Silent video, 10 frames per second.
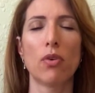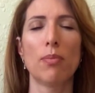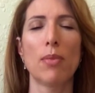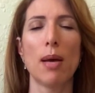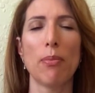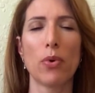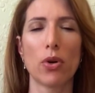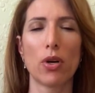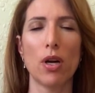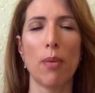
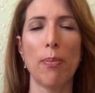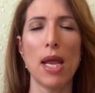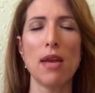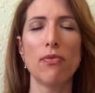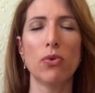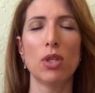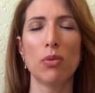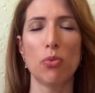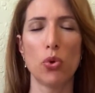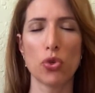remember a painful
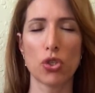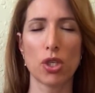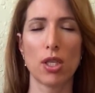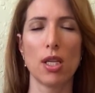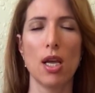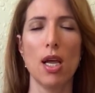emotion